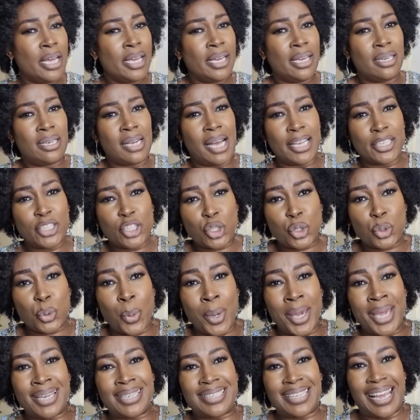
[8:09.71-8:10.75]
It has
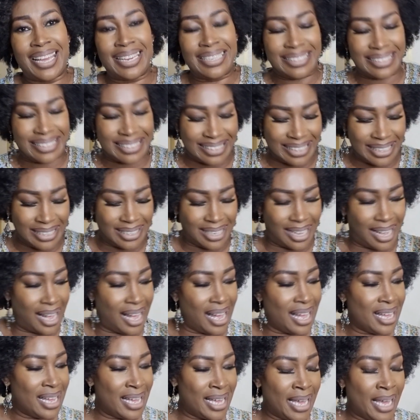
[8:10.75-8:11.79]
suede and
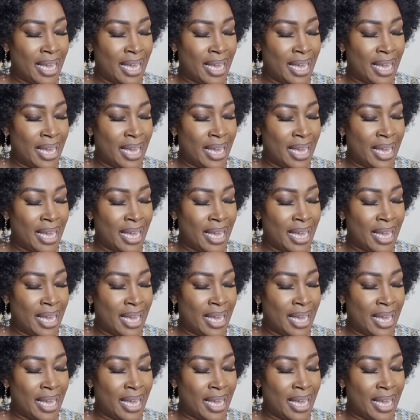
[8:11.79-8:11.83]
cedar.